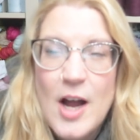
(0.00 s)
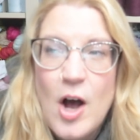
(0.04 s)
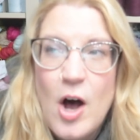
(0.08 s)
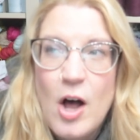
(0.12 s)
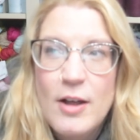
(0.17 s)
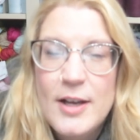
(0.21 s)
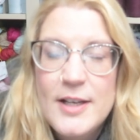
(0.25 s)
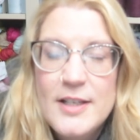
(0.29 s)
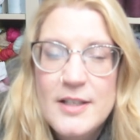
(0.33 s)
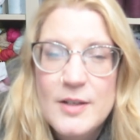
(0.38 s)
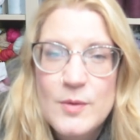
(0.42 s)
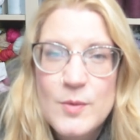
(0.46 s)

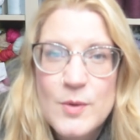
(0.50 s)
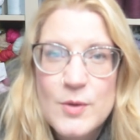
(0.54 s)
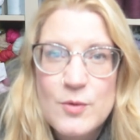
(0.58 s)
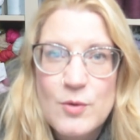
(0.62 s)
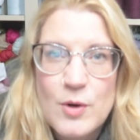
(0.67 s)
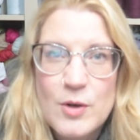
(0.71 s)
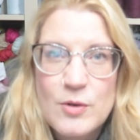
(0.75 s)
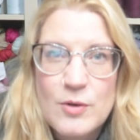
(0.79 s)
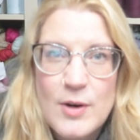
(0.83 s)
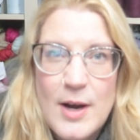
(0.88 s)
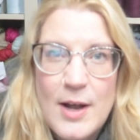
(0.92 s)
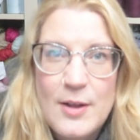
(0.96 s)
All I did was
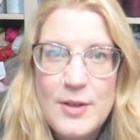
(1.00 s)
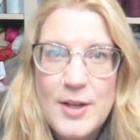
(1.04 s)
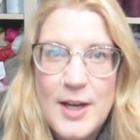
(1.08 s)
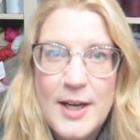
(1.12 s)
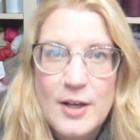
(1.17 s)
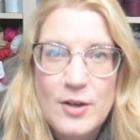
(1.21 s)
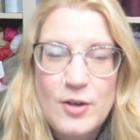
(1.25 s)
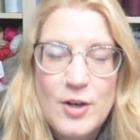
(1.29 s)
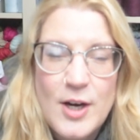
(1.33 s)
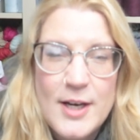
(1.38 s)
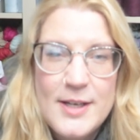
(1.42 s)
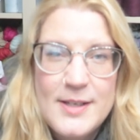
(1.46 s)
run around
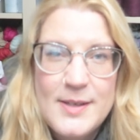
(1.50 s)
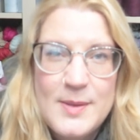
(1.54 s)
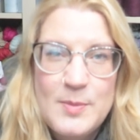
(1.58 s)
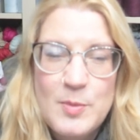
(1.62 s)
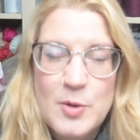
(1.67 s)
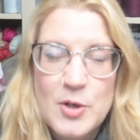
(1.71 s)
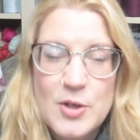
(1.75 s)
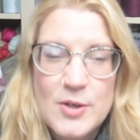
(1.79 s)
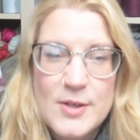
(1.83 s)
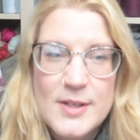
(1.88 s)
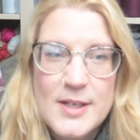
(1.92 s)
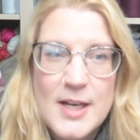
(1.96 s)
like a crazy
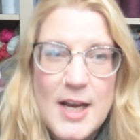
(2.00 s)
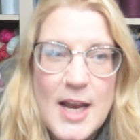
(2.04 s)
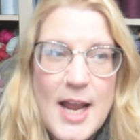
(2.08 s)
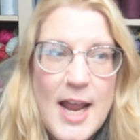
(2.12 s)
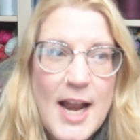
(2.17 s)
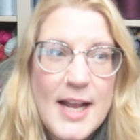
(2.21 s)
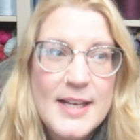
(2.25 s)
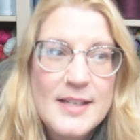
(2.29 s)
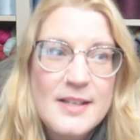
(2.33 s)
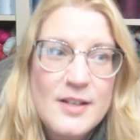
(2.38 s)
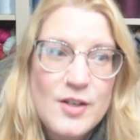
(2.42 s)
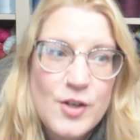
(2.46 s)
person,
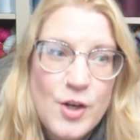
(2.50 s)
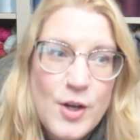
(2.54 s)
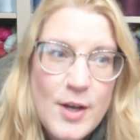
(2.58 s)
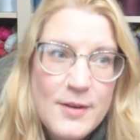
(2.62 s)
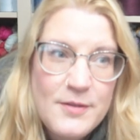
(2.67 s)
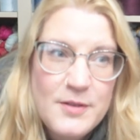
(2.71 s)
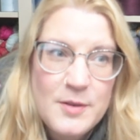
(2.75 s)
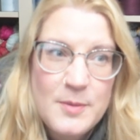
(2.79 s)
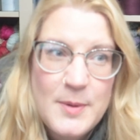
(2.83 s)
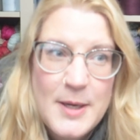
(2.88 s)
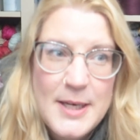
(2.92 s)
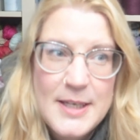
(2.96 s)
and I still
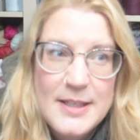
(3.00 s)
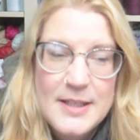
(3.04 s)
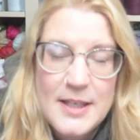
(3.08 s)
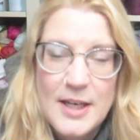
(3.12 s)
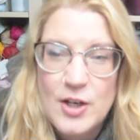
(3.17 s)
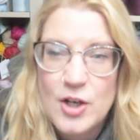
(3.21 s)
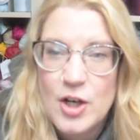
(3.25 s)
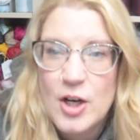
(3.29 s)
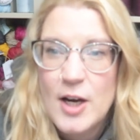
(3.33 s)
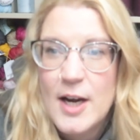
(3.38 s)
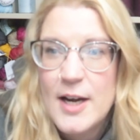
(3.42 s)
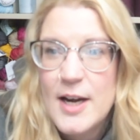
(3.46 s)
have to make
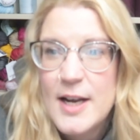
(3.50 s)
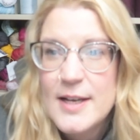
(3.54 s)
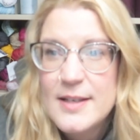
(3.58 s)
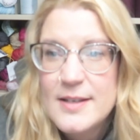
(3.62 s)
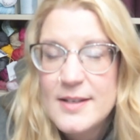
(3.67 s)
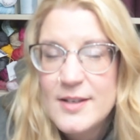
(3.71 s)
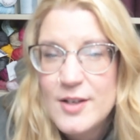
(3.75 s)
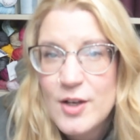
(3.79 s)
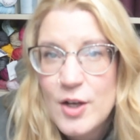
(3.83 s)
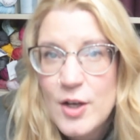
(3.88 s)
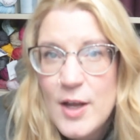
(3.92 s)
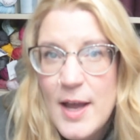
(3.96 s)
dinner, and I
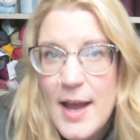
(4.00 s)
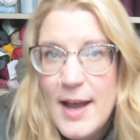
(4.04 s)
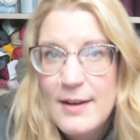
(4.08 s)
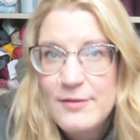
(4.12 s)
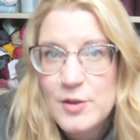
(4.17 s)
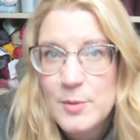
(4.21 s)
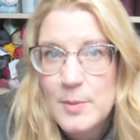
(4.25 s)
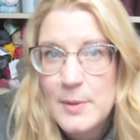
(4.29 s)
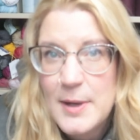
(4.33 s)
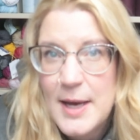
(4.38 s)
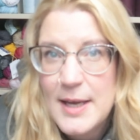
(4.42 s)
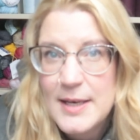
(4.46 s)
still have
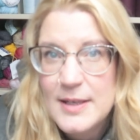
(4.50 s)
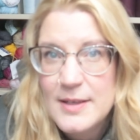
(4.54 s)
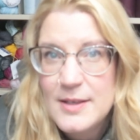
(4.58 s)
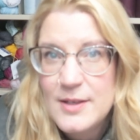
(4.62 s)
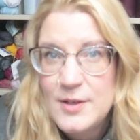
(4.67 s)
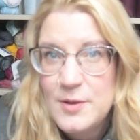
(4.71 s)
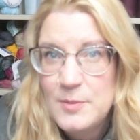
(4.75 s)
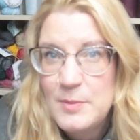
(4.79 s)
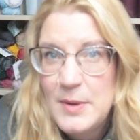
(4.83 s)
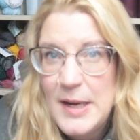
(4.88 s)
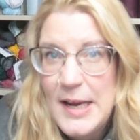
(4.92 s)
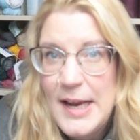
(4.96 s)
ciabattas
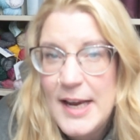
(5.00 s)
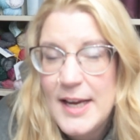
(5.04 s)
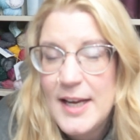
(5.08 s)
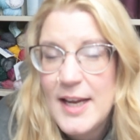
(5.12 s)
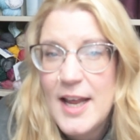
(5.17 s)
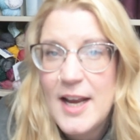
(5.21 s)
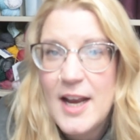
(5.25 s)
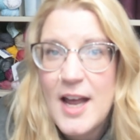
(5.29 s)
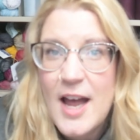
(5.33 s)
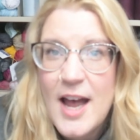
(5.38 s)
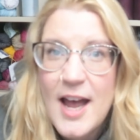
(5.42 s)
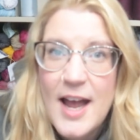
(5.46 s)
to bake,
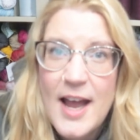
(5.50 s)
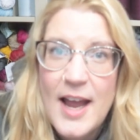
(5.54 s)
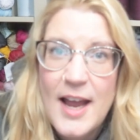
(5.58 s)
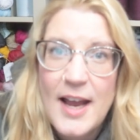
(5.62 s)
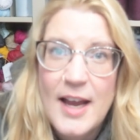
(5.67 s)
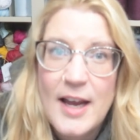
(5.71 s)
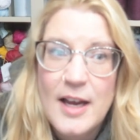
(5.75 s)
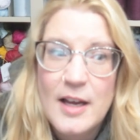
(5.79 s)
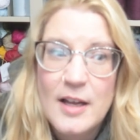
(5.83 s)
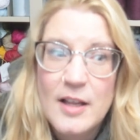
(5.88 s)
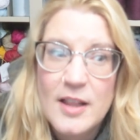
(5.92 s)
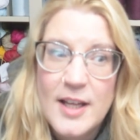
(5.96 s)
and
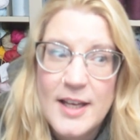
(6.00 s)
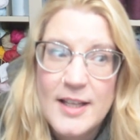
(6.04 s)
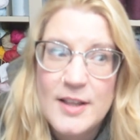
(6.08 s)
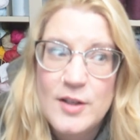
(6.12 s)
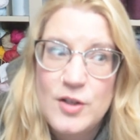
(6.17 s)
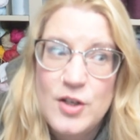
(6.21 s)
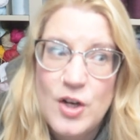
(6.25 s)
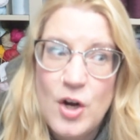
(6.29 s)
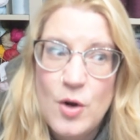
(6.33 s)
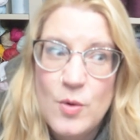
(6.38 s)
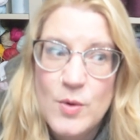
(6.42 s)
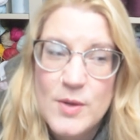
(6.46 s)

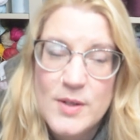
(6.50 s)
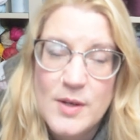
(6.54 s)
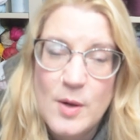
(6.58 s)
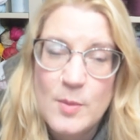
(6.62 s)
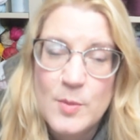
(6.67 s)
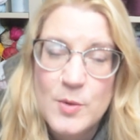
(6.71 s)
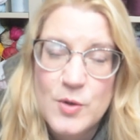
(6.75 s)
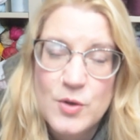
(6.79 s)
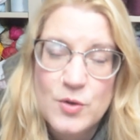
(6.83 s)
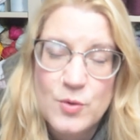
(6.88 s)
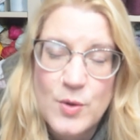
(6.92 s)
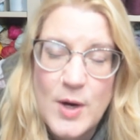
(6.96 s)
the dough is
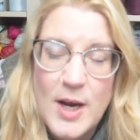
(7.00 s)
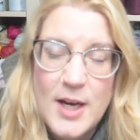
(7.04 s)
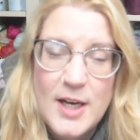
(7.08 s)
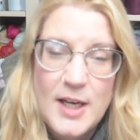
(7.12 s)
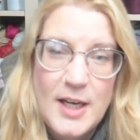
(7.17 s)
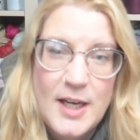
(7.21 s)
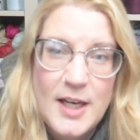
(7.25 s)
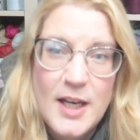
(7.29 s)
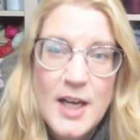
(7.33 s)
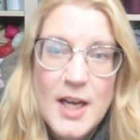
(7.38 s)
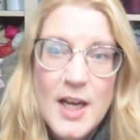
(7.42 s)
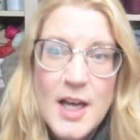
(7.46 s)
almost
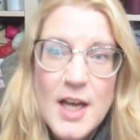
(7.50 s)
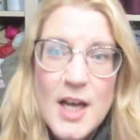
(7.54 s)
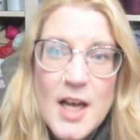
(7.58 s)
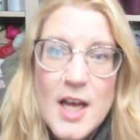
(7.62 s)
ready.